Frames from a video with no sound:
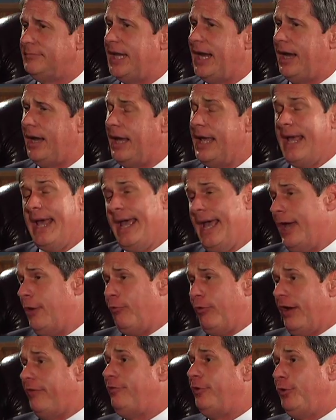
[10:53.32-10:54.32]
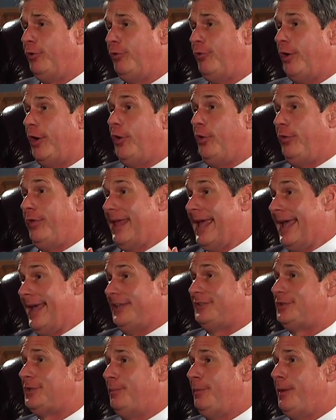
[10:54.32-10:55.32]
Yeah, and revenue growth
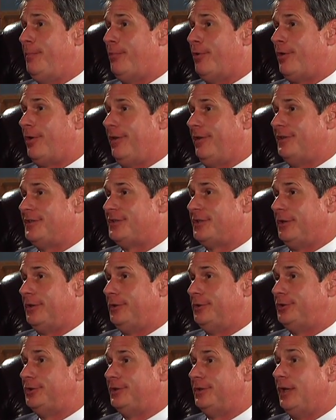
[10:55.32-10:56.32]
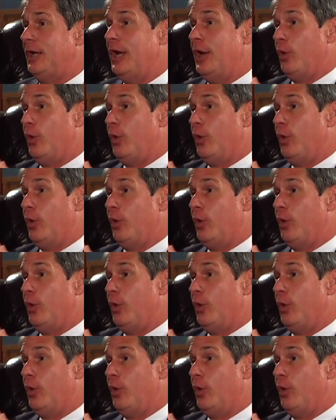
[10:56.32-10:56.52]
has to be part of the solution.